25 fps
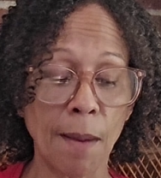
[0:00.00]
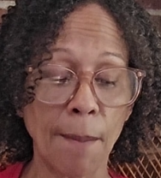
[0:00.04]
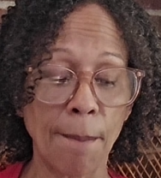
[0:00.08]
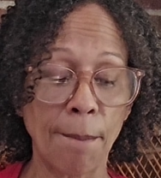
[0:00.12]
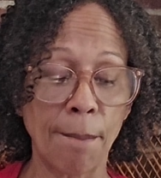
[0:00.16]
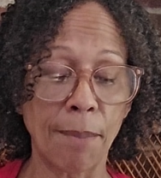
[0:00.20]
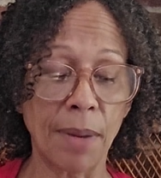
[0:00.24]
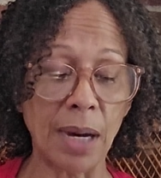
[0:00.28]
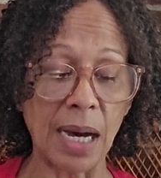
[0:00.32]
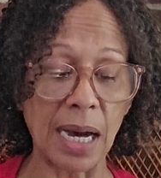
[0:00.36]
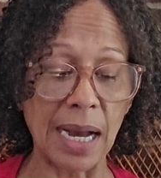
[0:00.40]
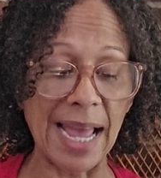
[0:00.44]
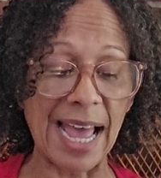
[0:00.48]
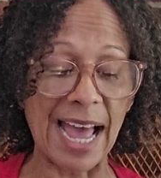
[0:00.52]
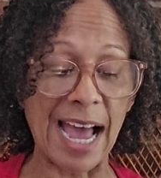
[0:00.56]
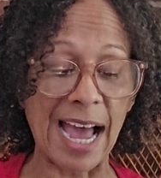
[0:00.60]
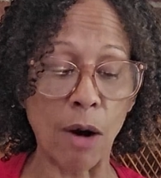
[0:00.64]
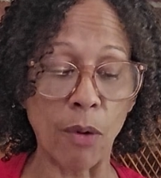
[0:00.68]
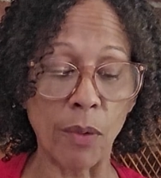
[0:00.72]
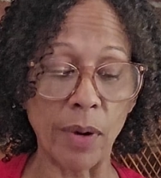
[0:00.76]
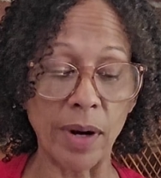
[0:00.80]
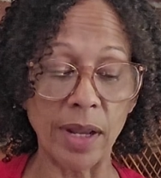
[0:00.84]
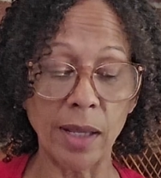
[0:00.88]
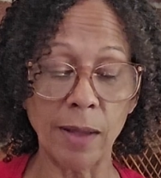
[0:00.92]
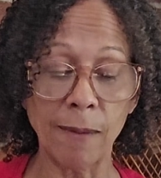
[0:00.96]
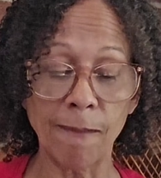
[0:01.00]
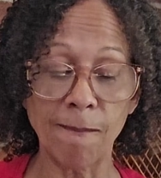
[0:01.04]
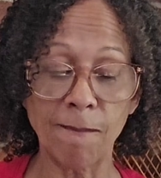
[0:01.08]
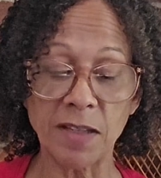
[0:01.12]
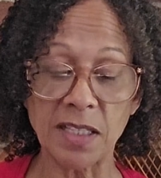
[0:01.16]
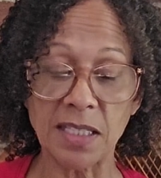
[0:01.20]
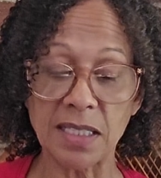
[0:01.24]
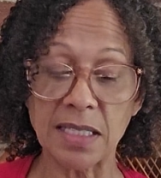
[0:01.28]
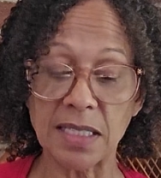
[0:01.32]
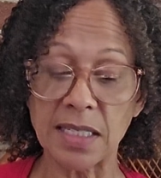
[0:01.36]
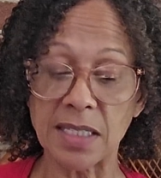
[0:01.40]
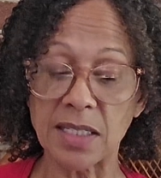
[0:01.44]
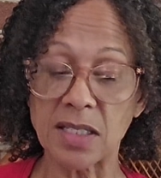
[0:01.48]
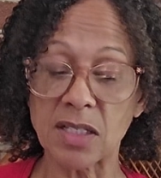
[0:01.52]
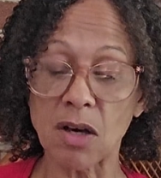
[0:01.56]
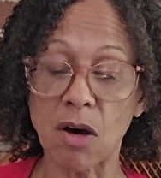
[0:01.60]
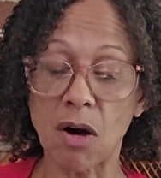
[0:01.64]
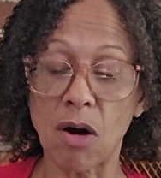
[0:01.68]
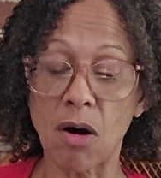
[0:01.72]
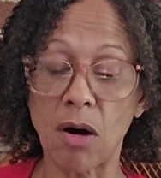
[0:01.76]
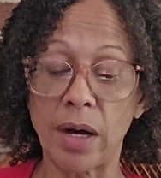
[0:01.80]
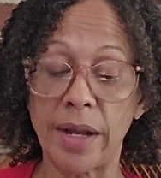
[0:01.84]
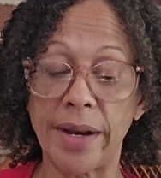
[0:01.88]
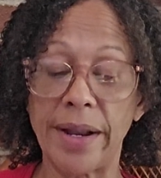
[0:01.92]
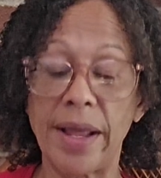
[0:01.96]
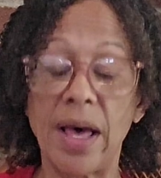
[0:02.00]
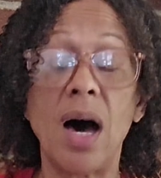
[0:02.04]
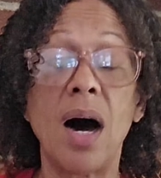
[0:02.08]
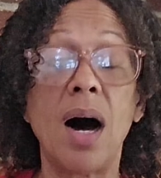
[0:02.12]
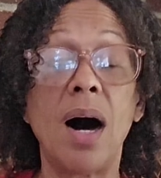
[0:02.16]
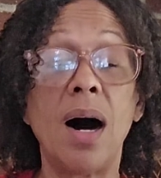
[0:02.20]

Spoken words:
by our emphasis on